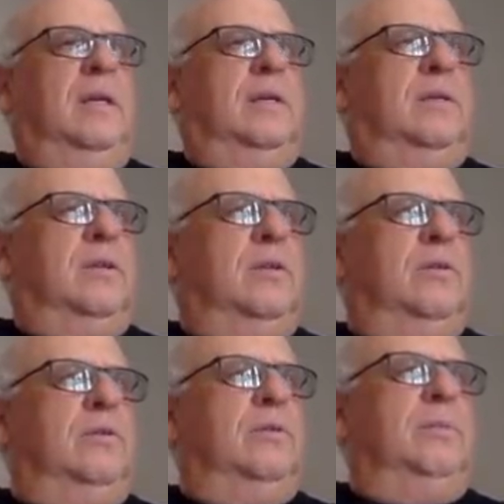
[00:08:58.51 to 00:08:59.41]

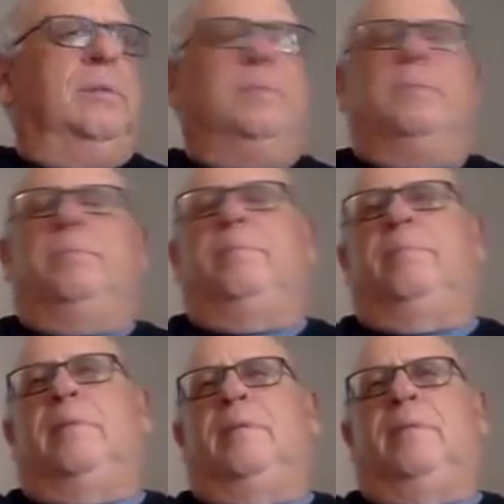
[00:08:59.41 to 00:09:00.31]
So the people
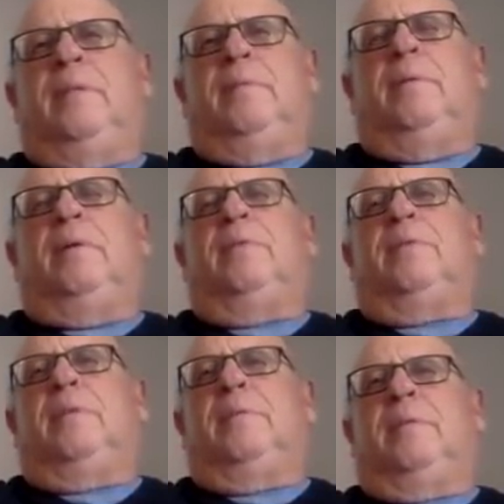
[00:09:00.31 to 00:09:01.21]
giving the
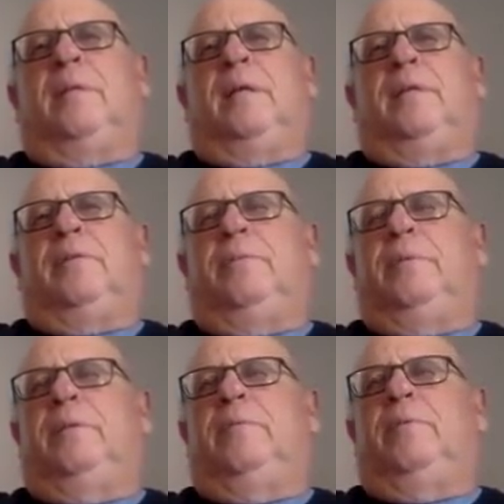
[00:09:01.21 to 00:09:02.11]
Bhagavatam class should be
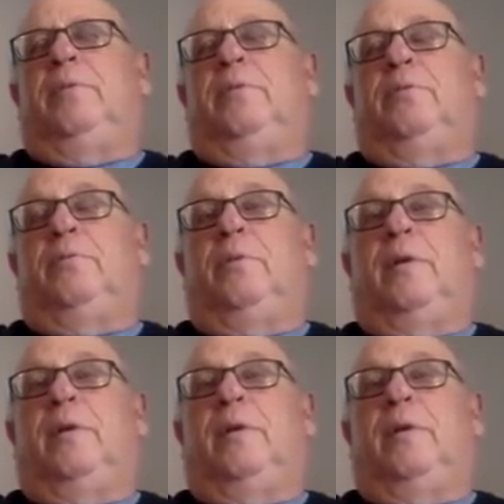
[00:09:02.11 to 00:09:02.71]
devotees who are